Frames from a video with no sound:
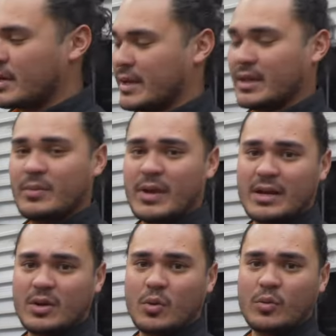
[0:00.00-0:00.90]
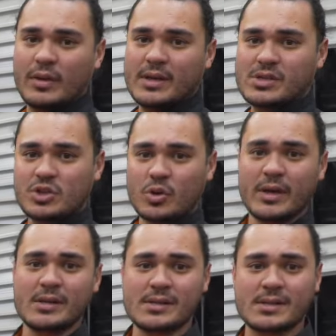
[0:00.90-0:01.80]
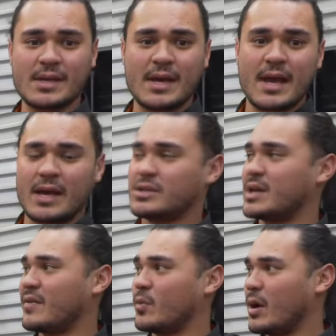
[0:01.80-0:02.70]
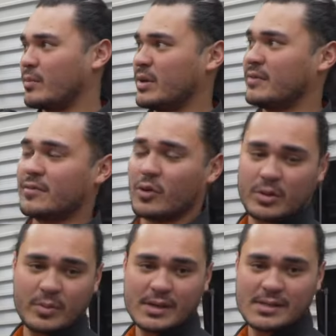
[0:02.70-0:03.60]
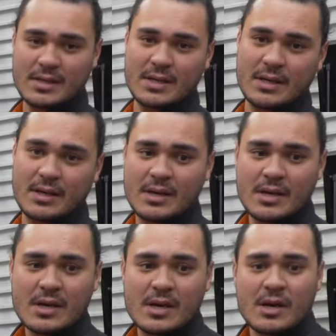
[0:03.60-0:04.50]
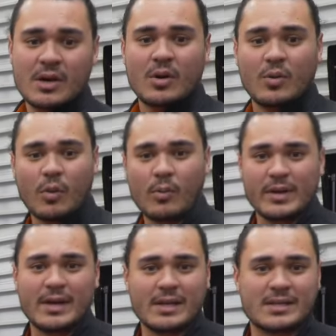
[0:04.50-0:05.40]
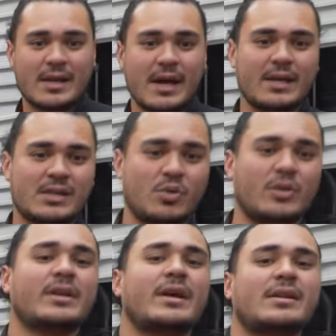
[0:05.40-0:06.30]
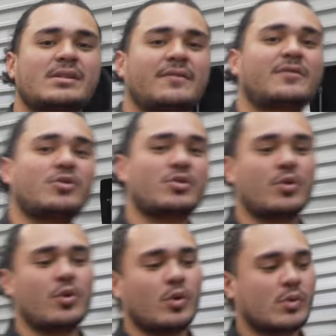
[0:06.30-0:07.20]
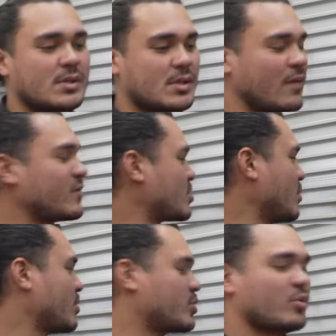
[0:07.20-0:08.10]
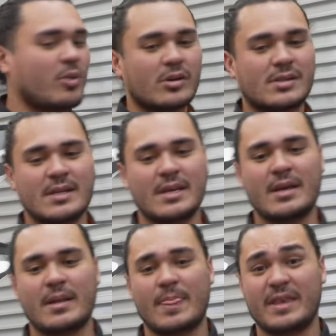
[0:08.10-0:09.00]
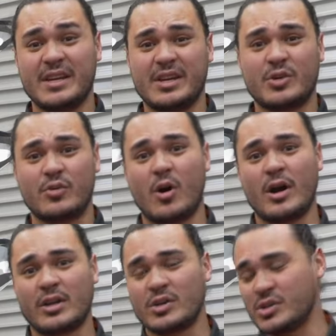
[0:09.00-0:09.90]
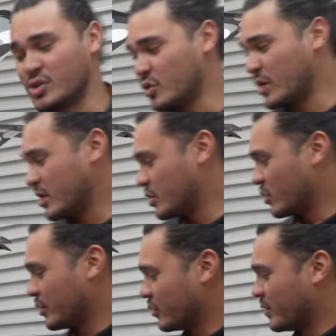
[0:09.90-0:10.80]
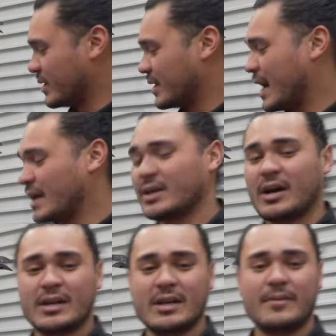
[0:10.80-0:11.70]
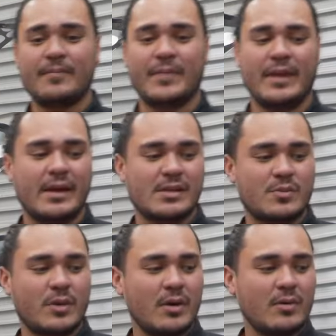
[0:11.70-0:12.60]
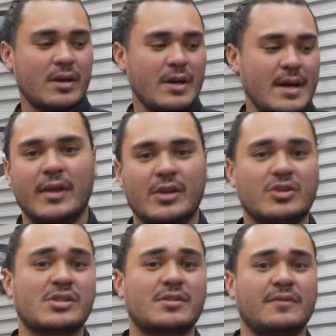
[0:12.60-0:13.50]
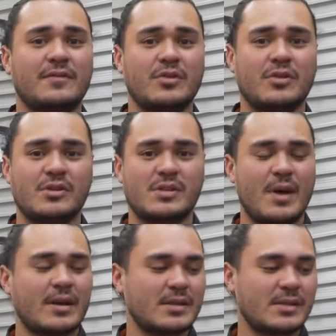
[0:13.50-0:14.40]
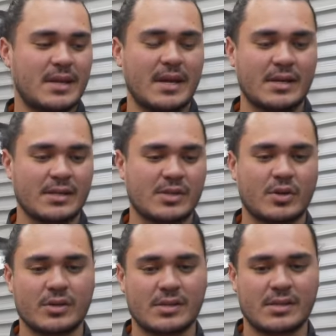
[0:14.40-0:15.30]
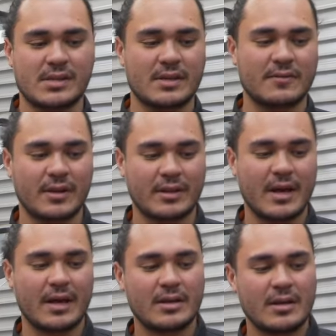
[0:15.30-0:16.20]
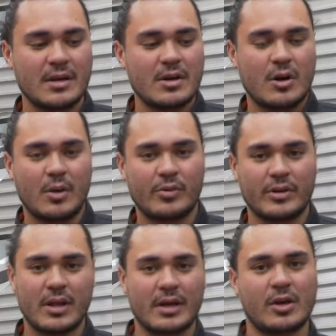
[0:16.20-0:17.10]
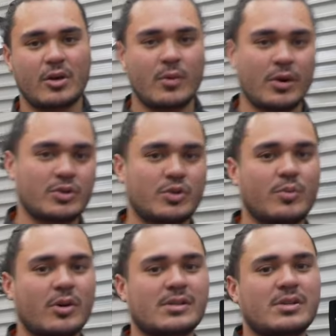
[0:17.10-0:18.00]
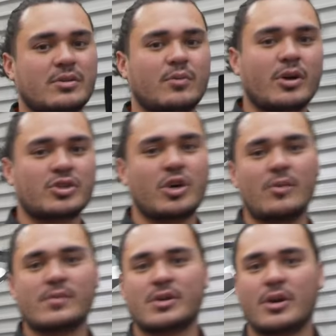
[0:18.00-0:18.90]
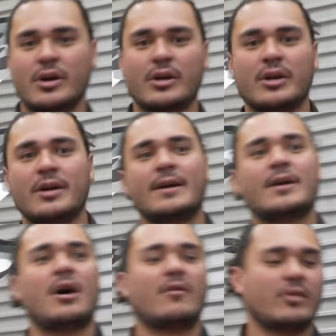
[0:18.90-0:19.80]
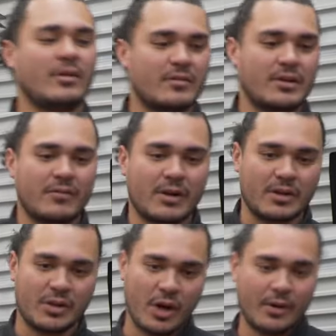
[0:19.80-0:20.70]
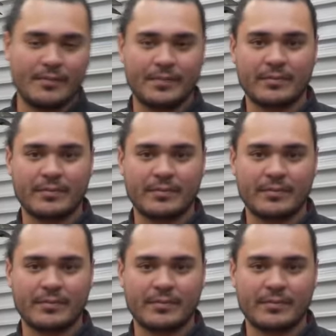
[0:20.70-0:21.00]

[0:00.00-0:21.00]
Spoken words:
eliminating all these joins, just having one big floating piece here. What we need today is, all you need a few tools. So I've just got my toolbox here. You need a grinder because you do need to do a little bit of guard cutting as well, and just a few spanners and sockets and stuff like that. I'm pretty lucky I've got my own toolbox here at the workshop, so I've got everything ready to go.